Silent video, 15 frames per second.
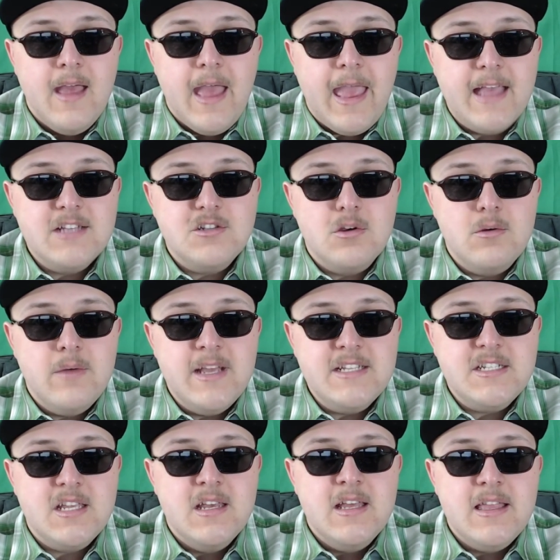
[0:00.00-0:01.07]
As
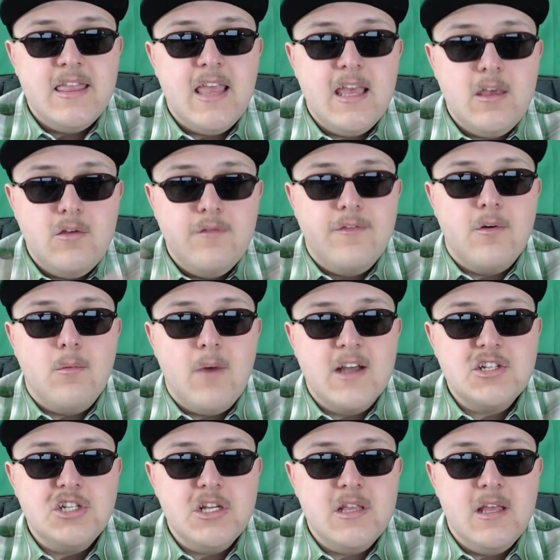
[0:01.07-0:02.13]
always, thank you for
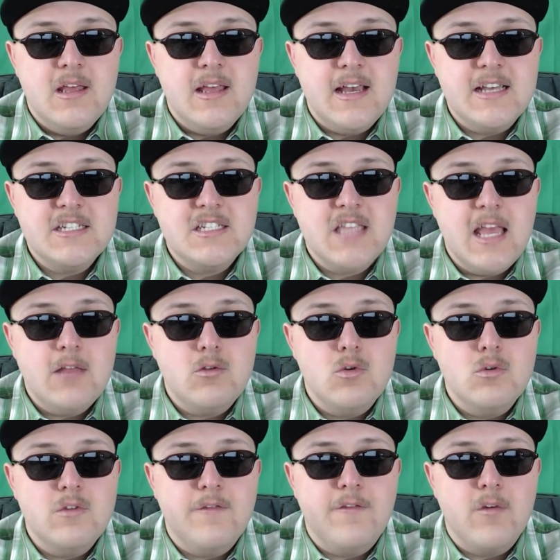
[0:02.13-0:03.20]
watching. Uh, stay
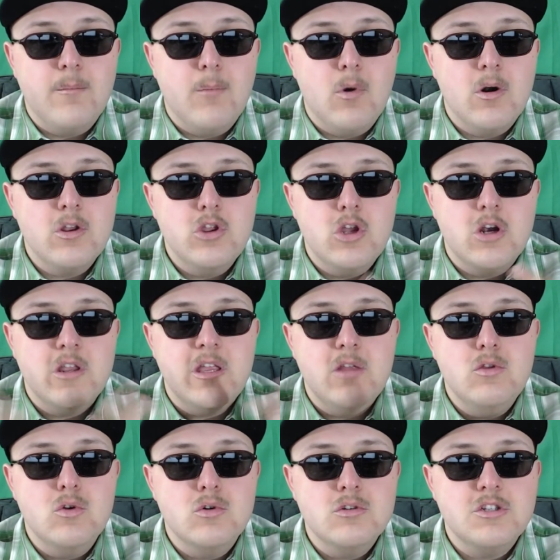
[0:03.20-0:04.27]
tuned for more nerdy
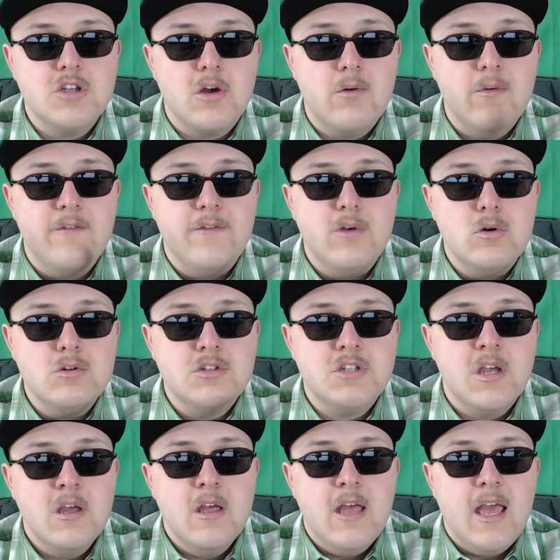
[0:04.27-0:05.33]
news or reviews,
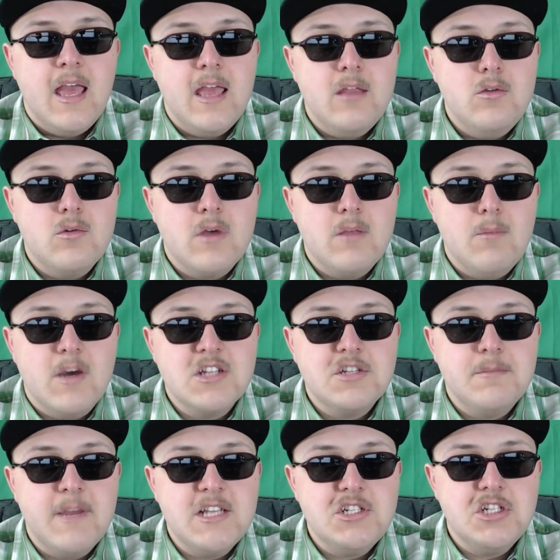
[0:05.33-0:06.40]
and you can watch
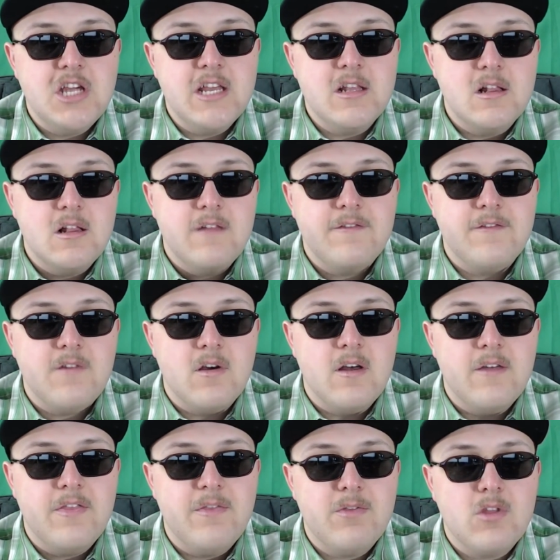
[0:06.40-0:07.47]
my channel uh,
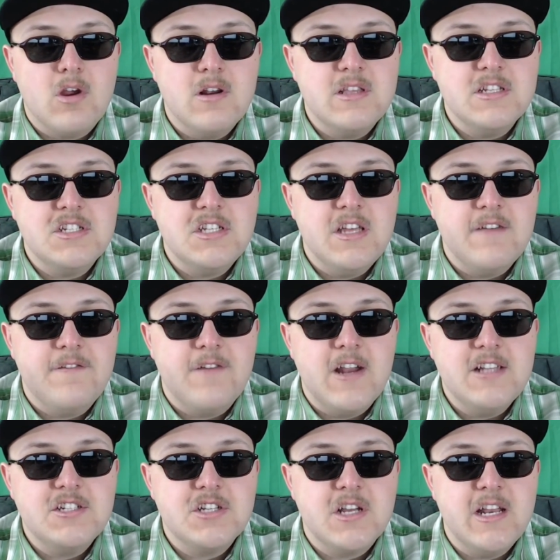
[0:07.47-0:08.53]
courtesy of
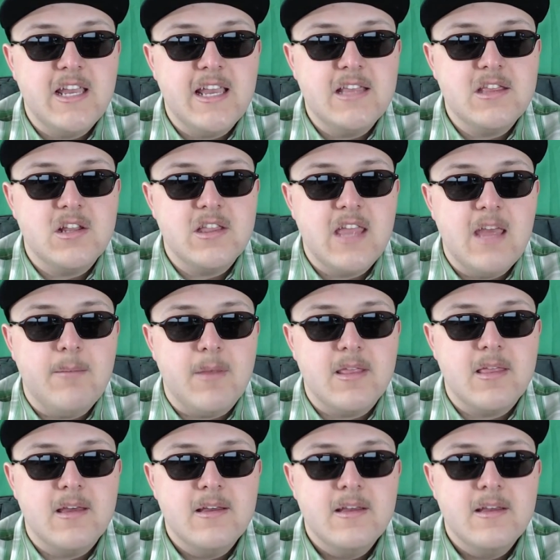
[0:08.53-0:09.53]
French Creek Entertainment.